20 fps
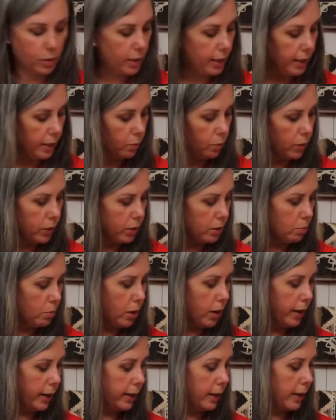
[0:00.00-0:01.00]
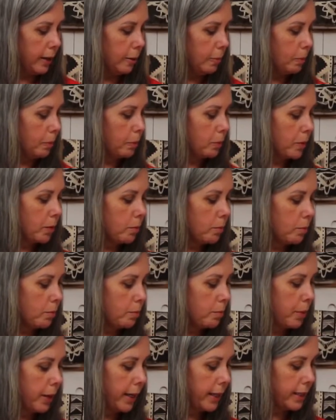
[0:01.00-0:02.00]
again with my
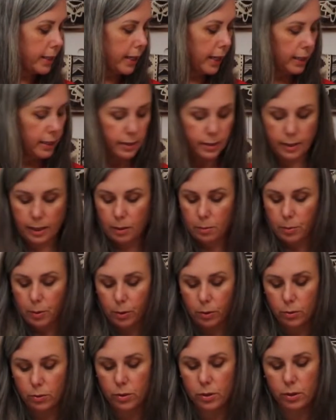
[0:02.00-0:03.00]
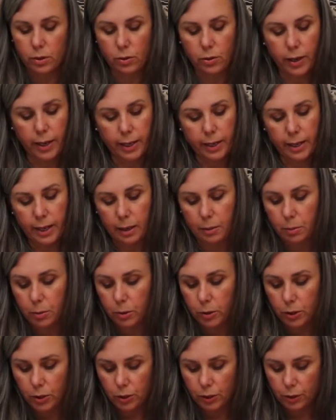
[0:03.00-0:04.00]
paint colour samples. Great
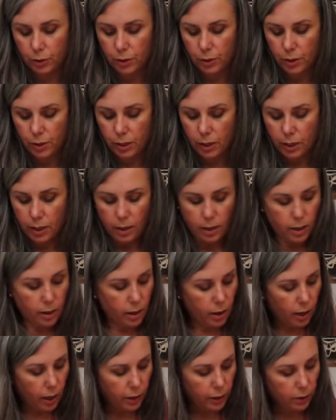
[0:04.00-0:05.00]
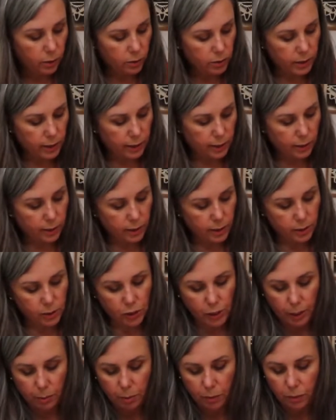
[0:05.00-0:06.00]
cardboard to use. I looked at the
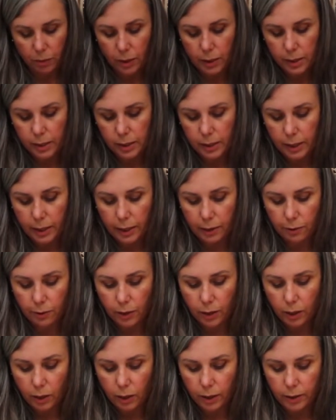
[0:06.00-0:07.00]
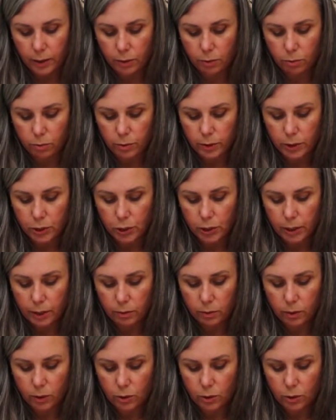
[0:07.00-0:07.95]
shape of this leaf and I liked the